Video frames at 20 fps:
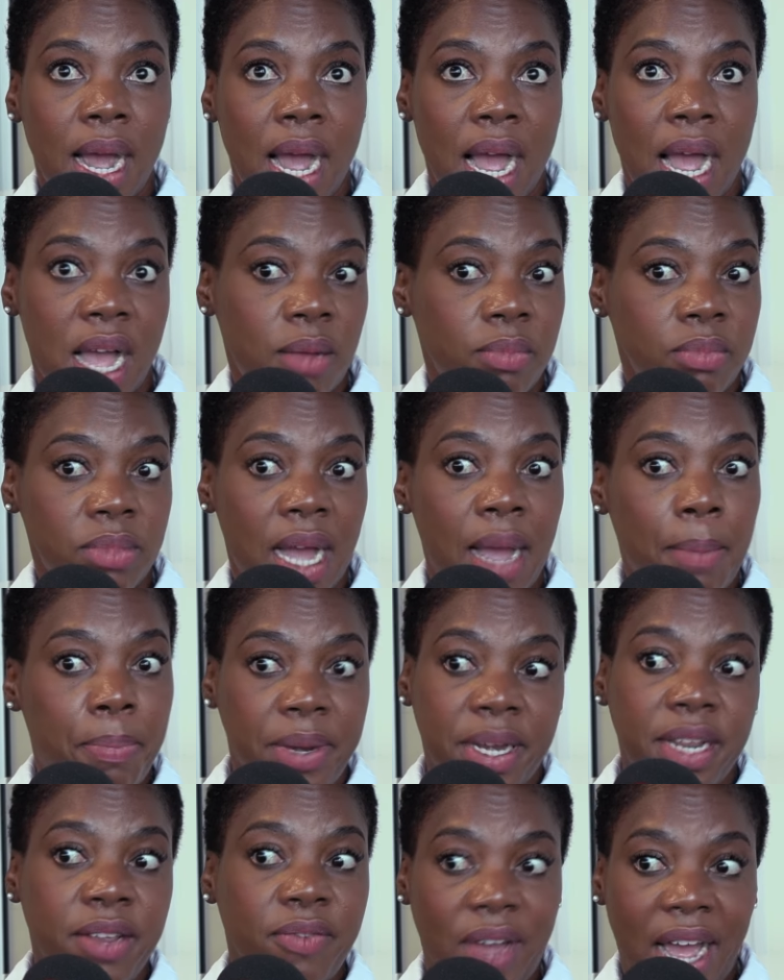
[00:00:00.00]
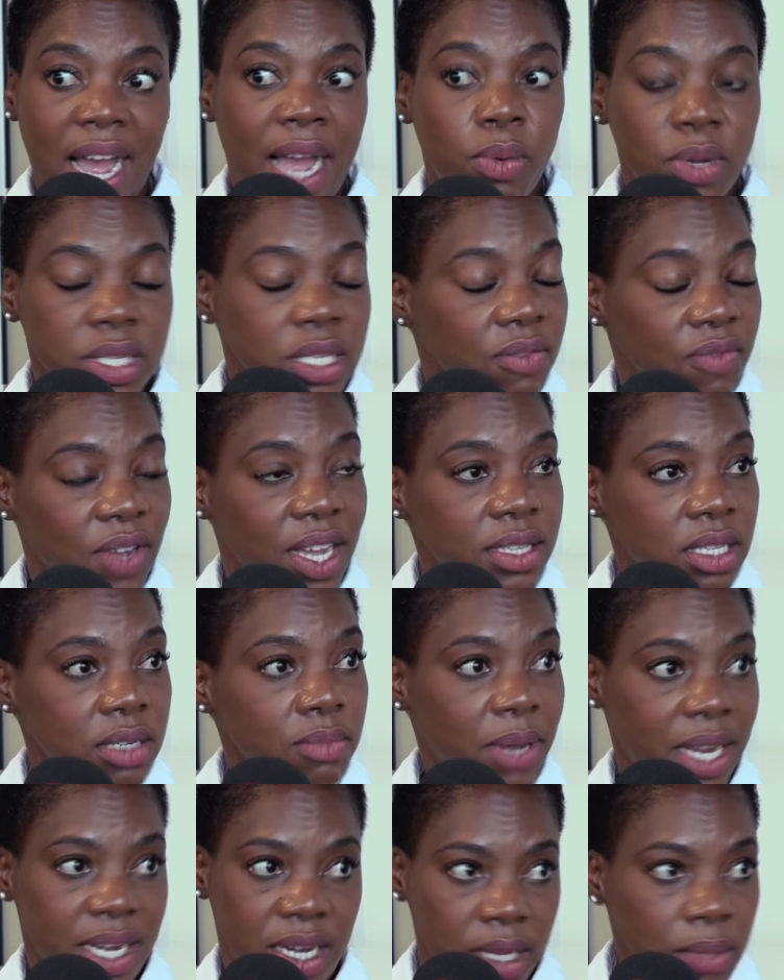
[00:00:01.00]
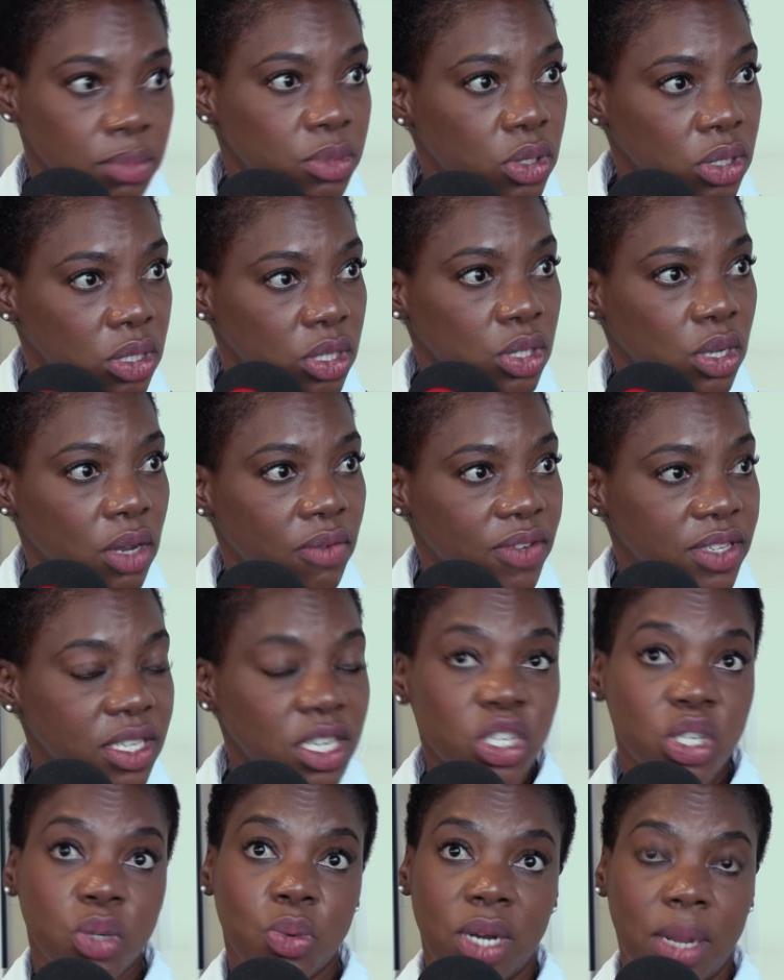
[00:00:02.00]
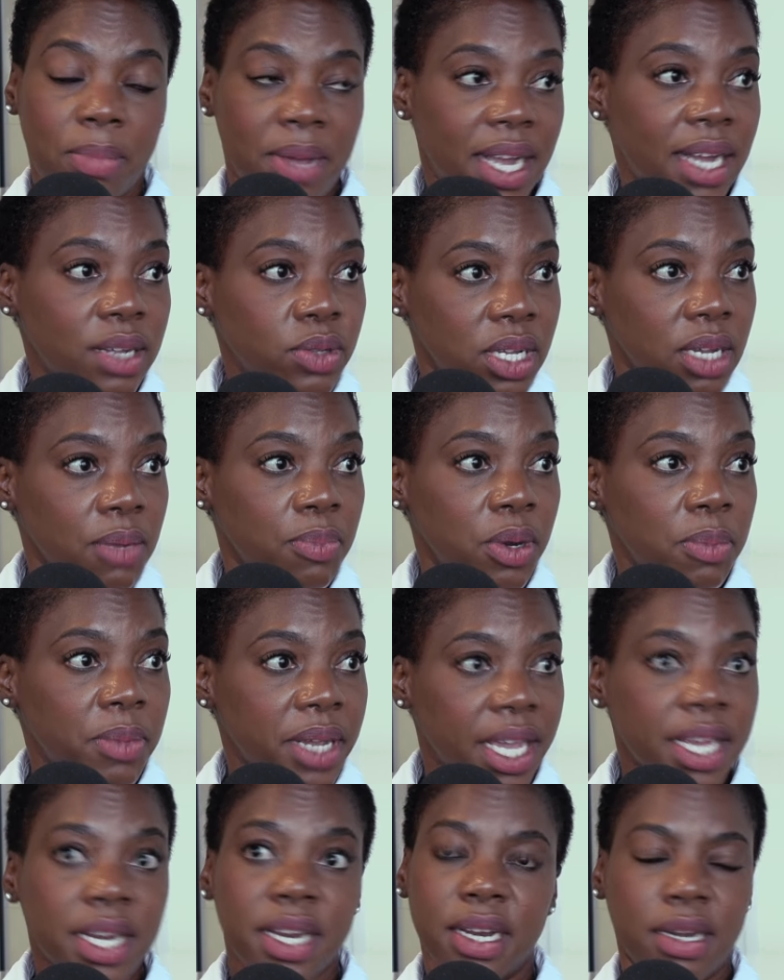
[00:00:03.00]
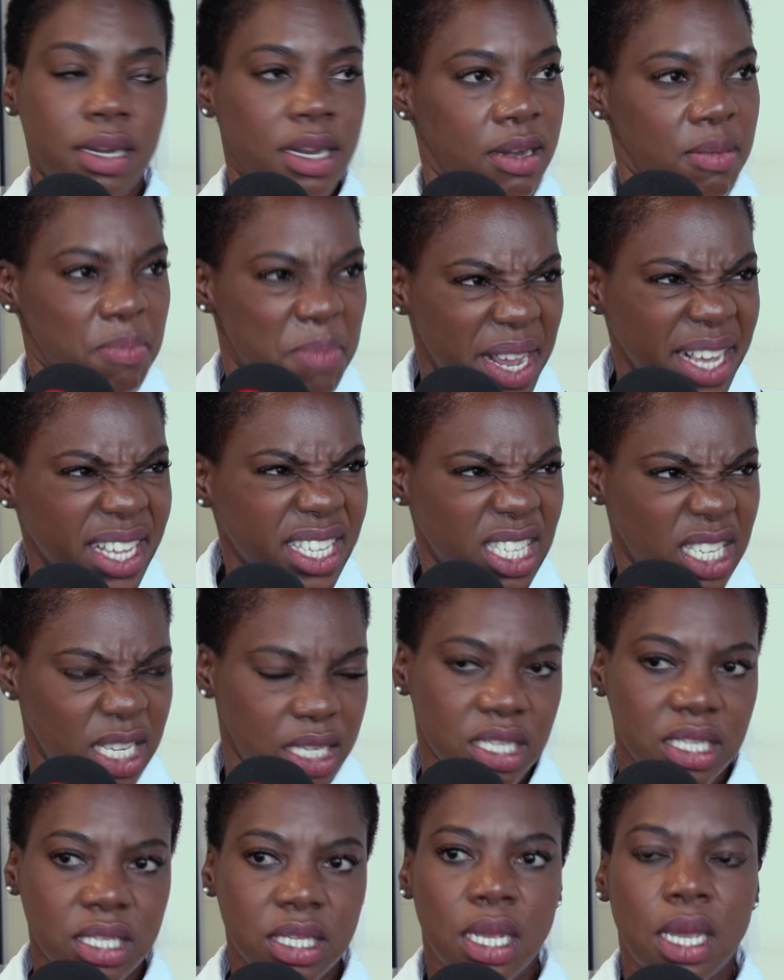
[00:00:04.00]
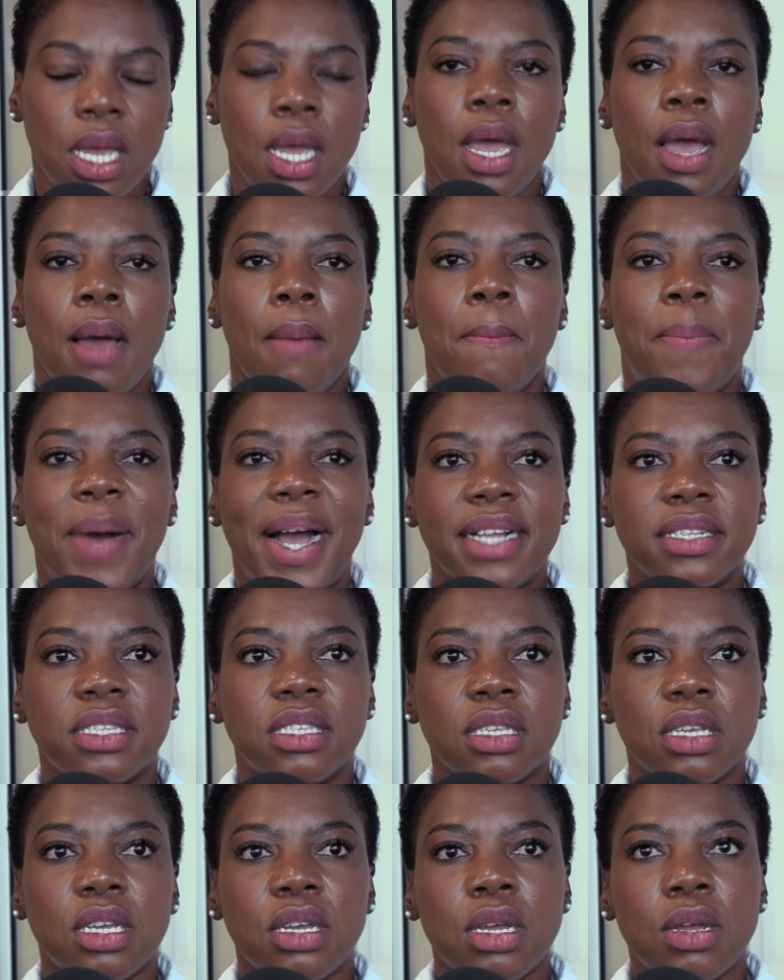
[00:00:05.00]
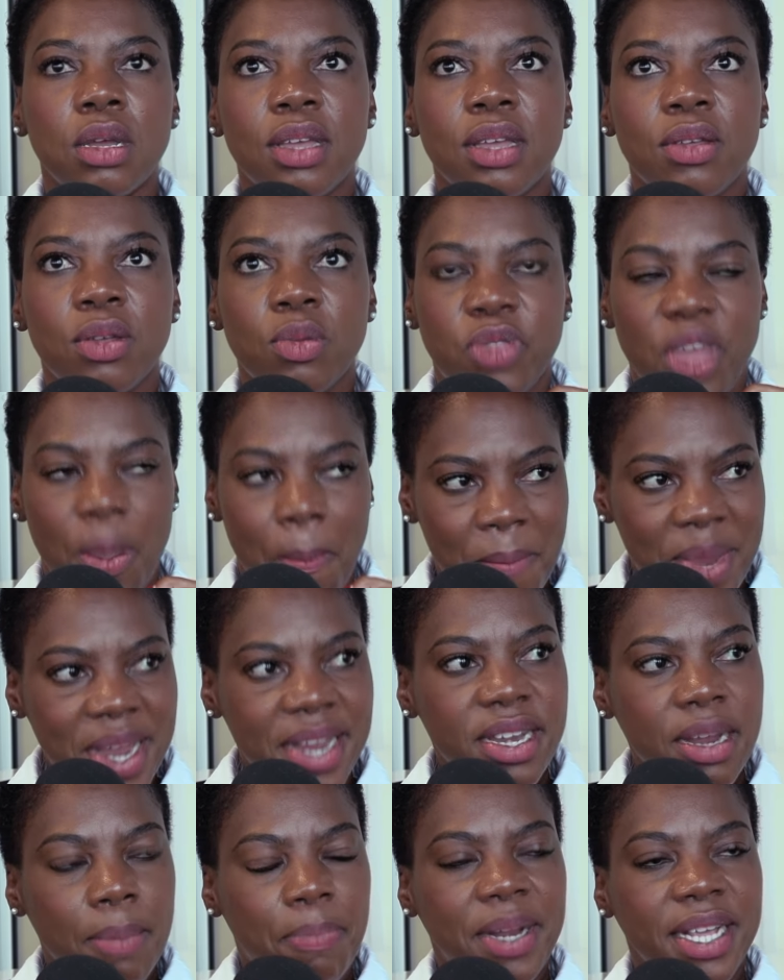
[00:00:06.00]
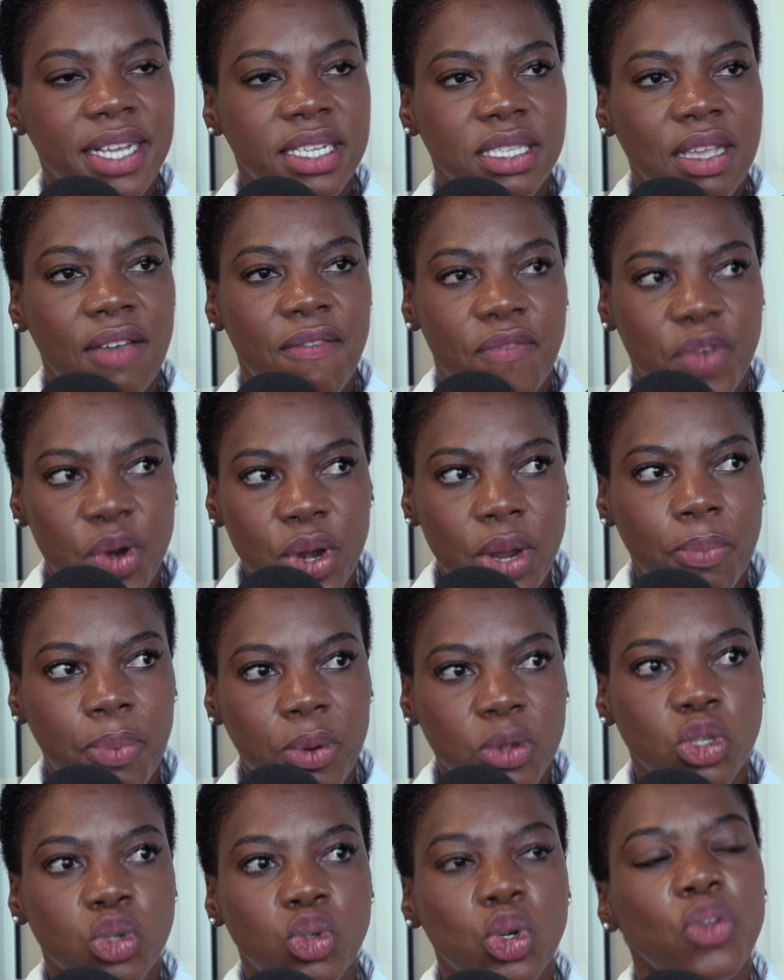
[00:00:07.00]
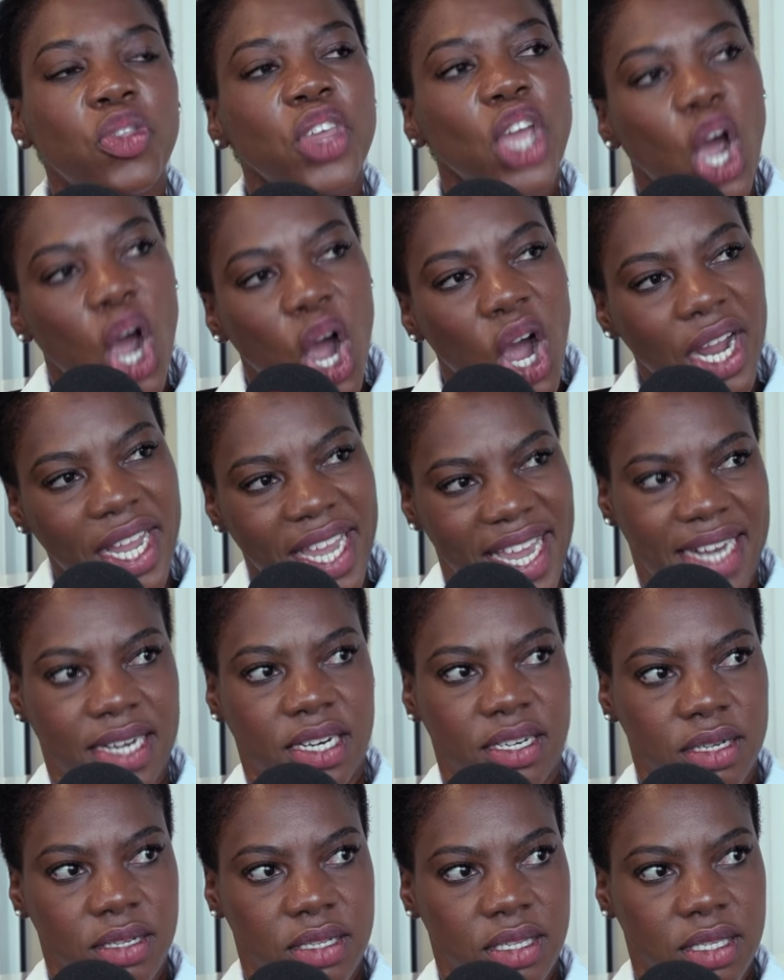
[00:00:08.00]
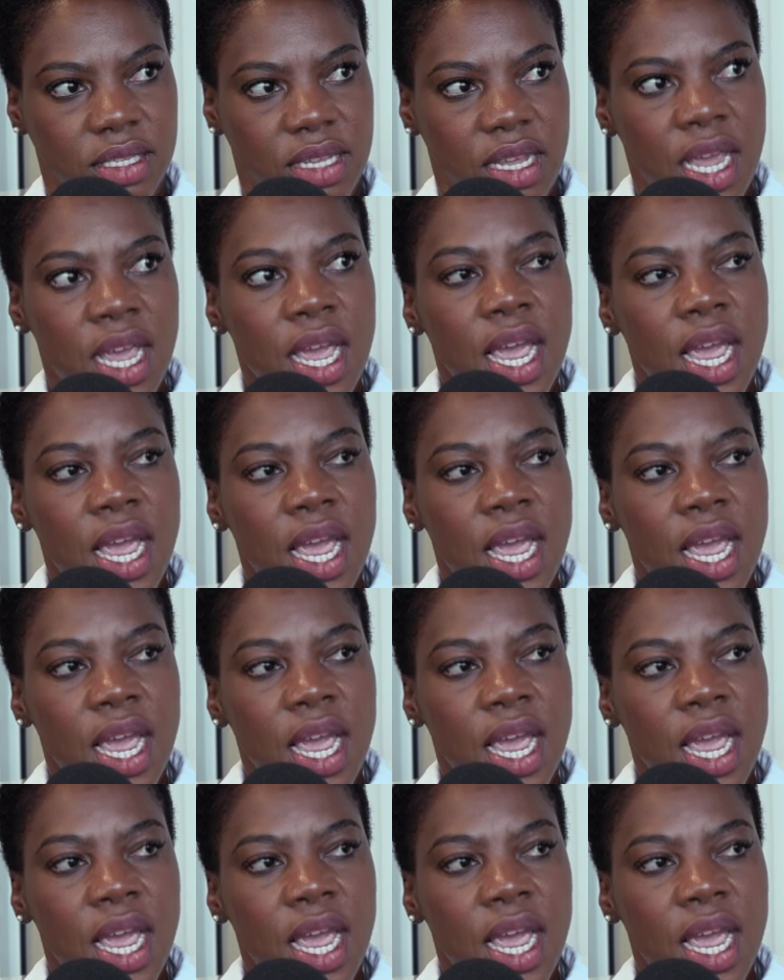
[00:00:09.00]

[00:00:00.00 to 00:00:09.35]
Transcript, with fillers: Um, I believe I was invited by name to this conversation. Ola premier candidate. It makes sense. Mm-hmm. But the media plays a very important role. They are candidates.